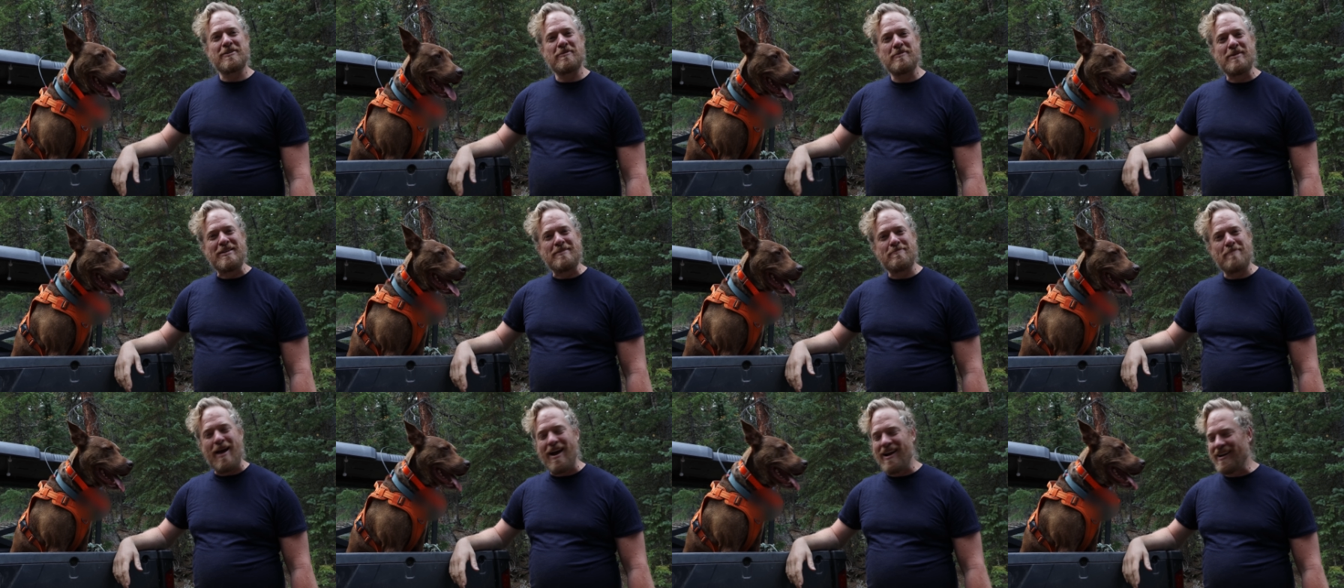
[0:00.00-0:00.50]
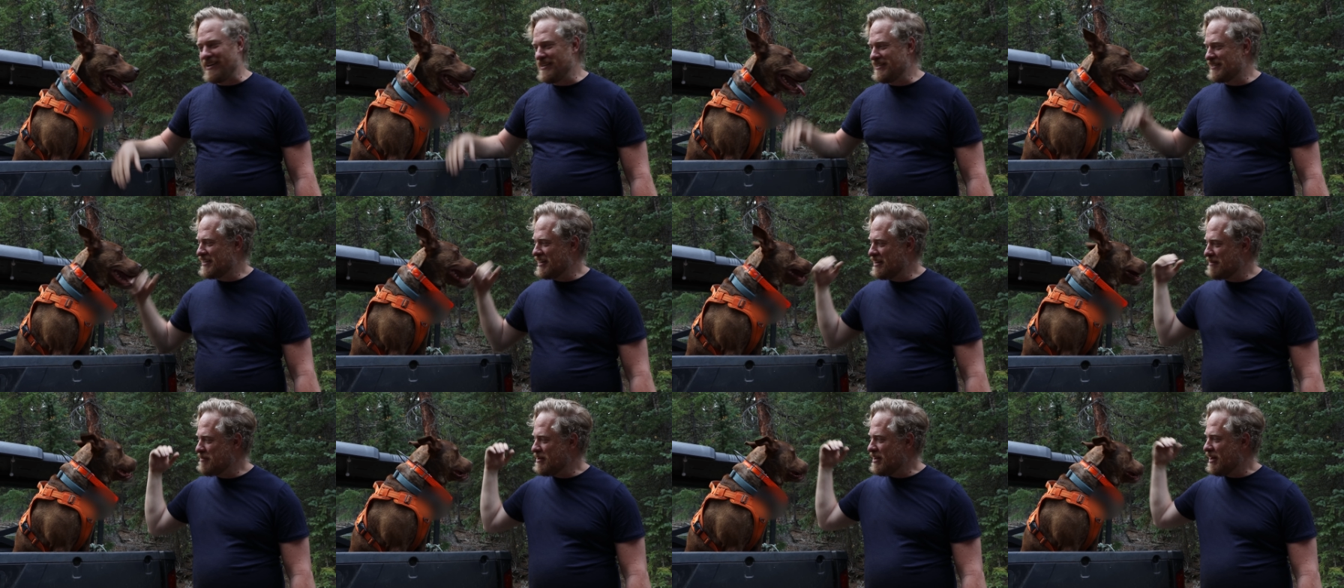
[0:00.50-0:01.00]
so he's back. He's
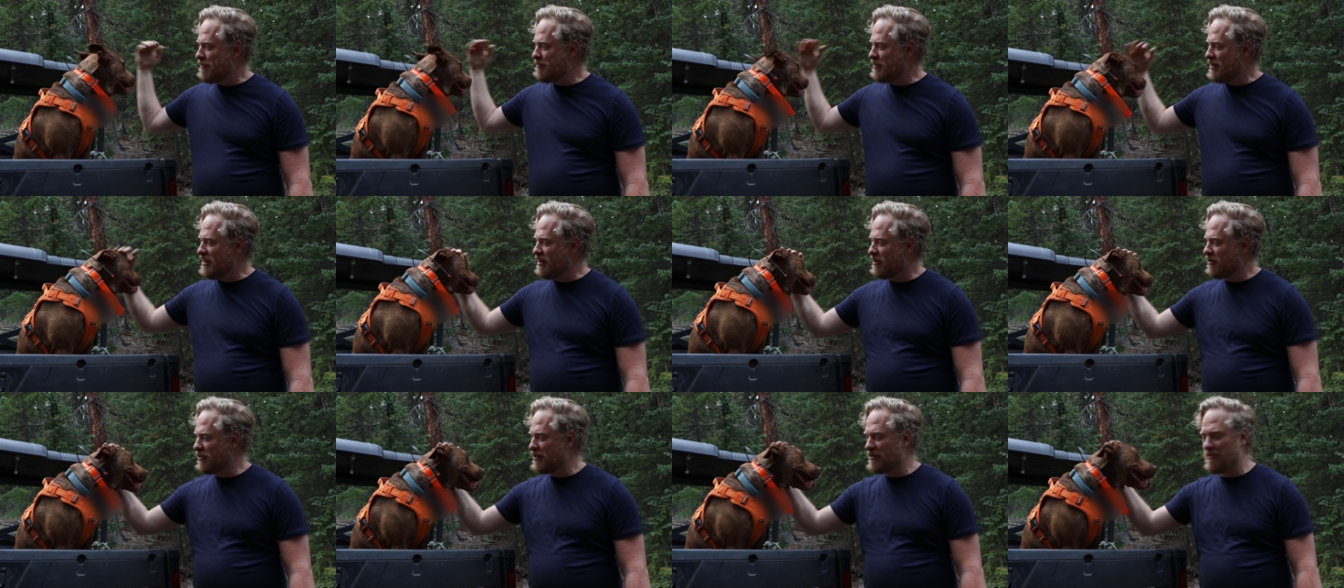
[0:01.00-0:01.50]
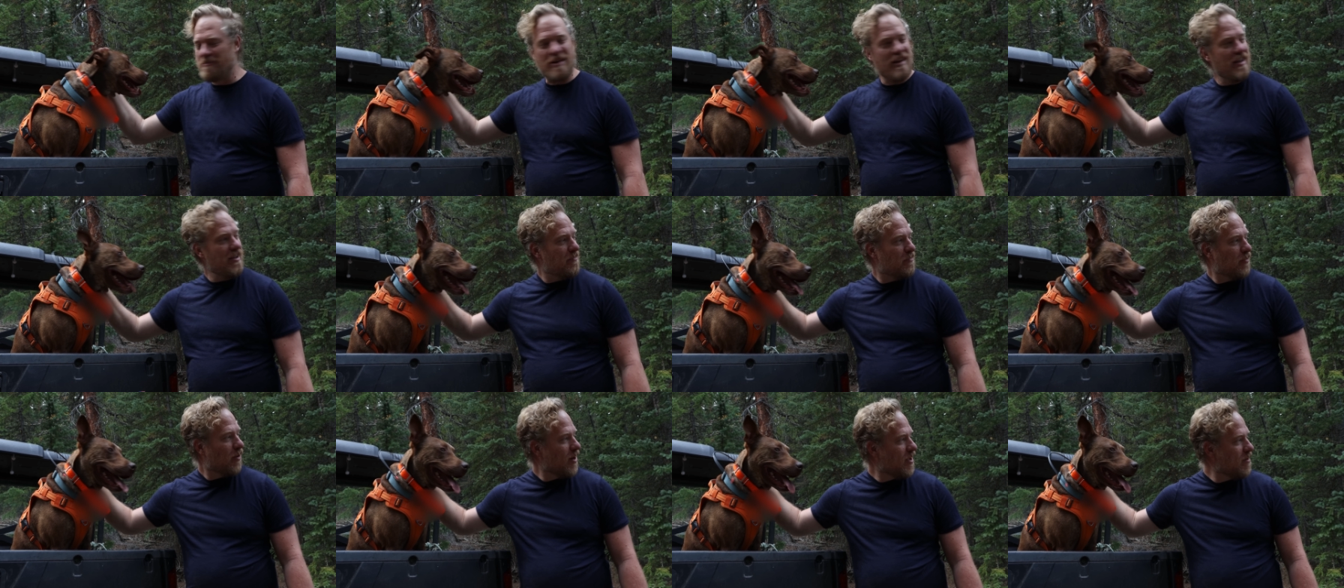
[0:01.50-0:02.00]
going to be up here with
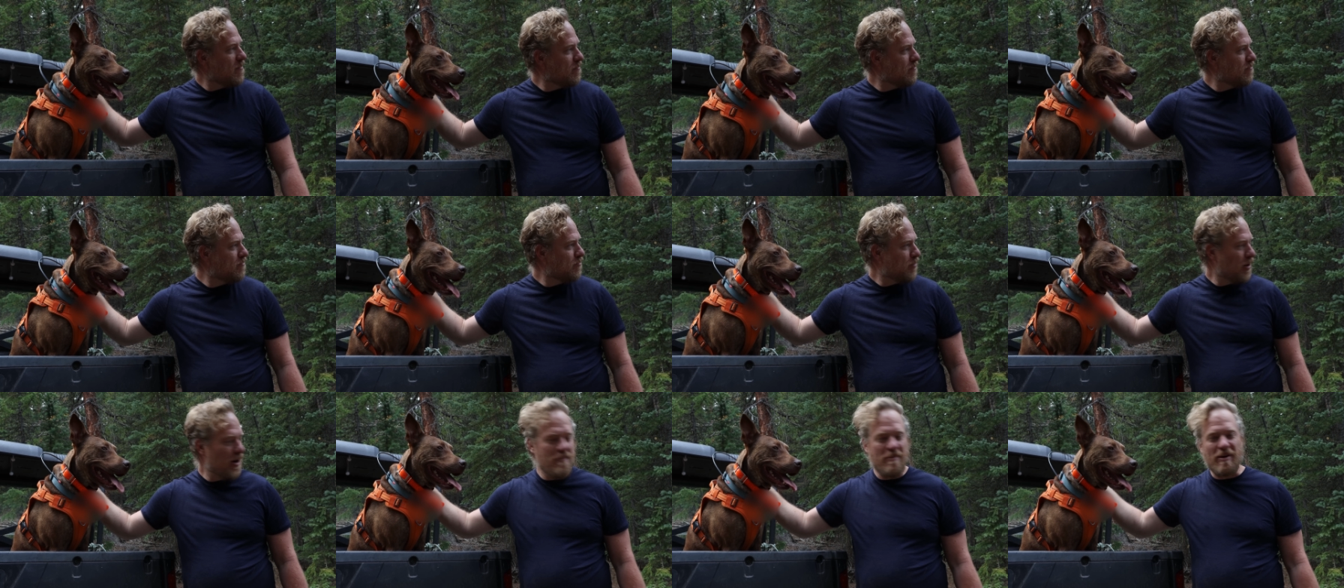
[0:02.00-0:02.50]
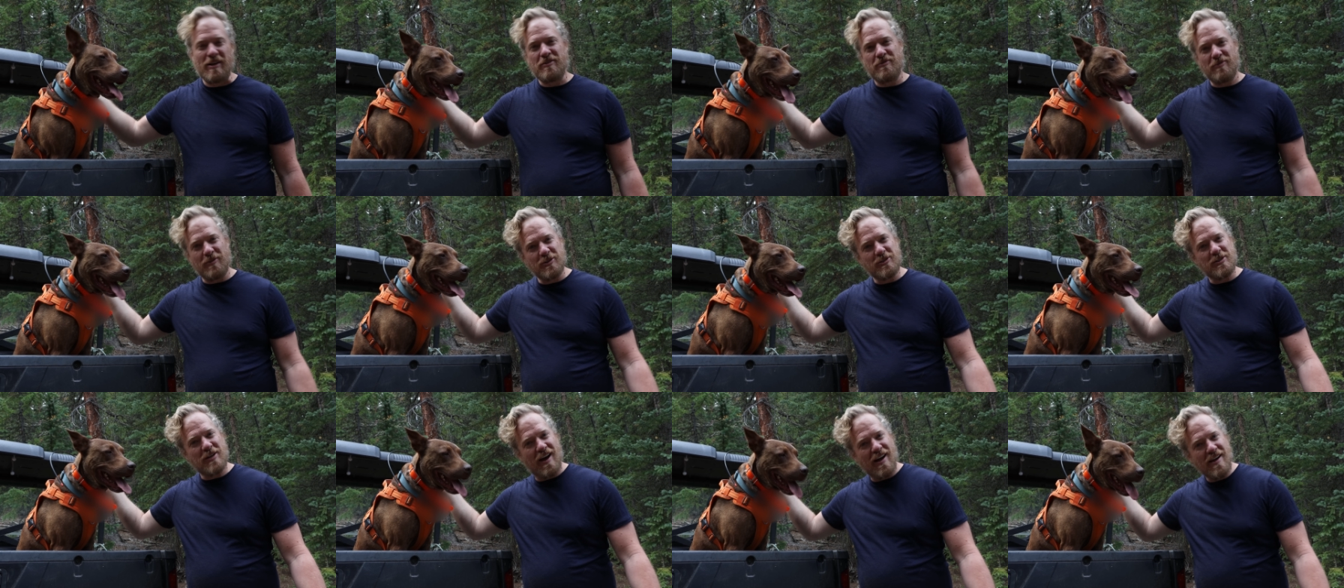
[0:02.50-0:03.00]
me pretty much
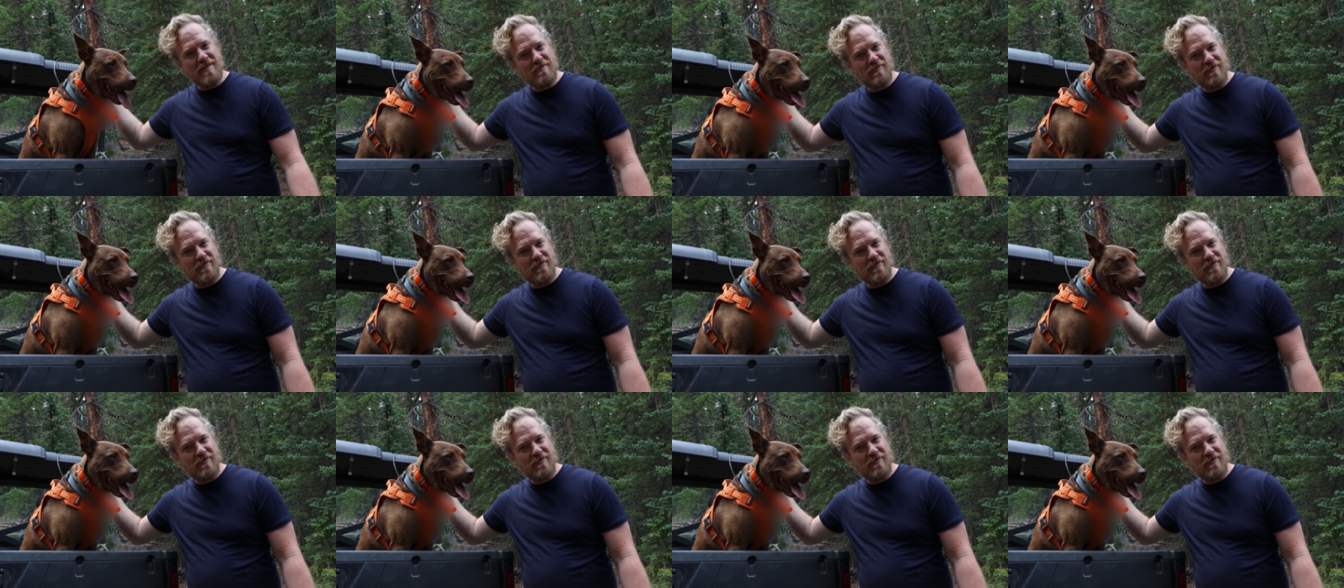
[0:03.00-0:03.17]
full time